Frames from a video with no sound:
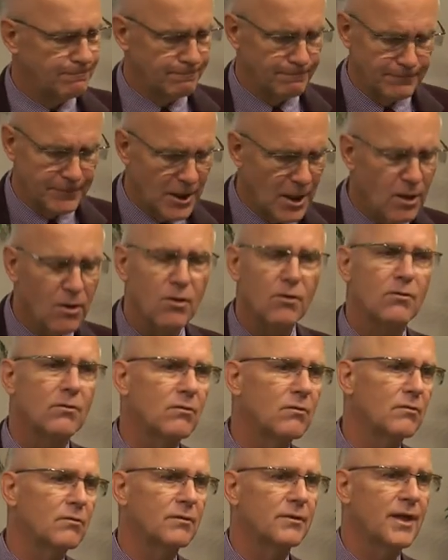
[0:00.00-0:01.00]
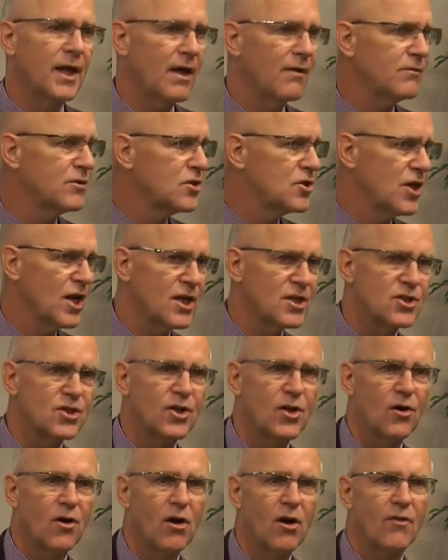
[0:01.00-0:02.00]
No, they haven't changed
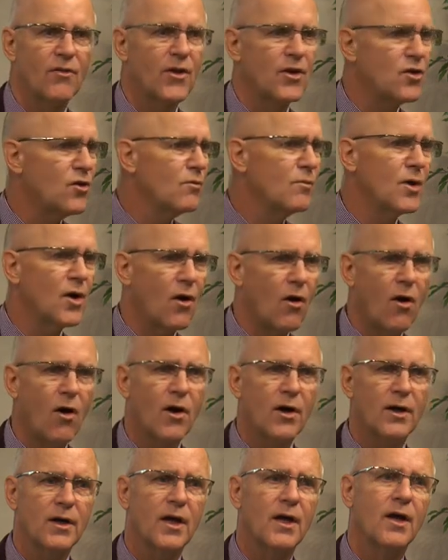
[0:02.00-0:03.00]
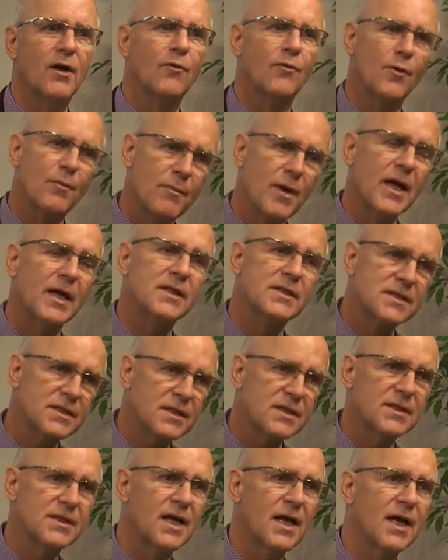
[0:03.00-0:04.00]
at all. The human heart remains
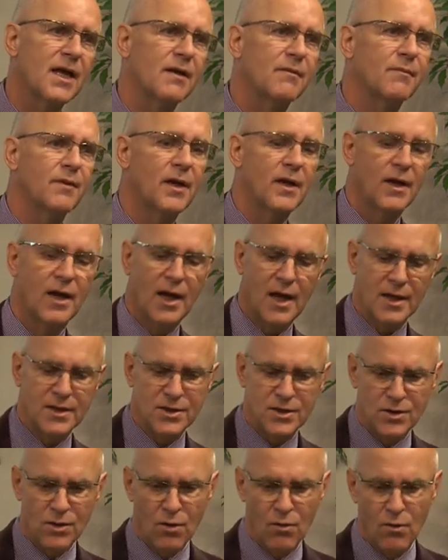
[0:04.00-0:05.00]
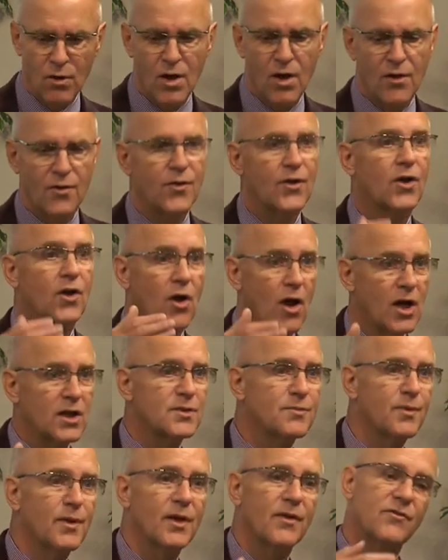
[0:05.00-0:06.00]
the same. And so the
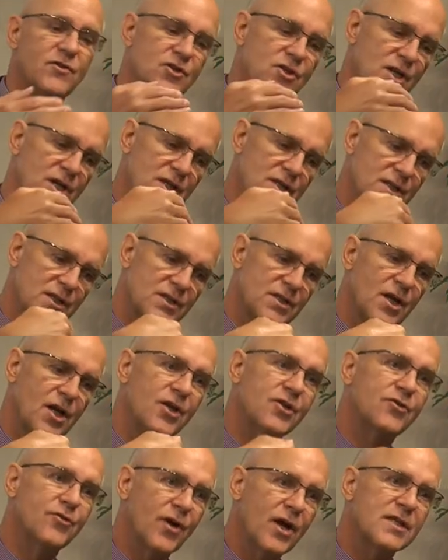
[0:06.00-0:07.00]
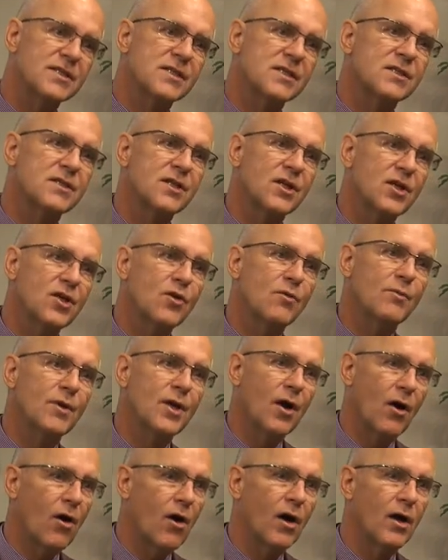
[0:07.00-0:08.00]
gospel of Jesus addresses the human
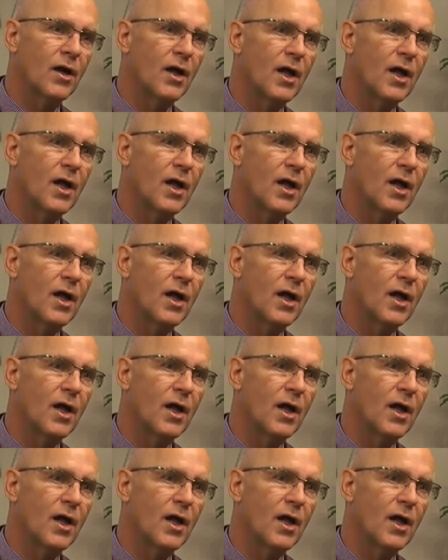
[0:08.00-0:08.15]
heart.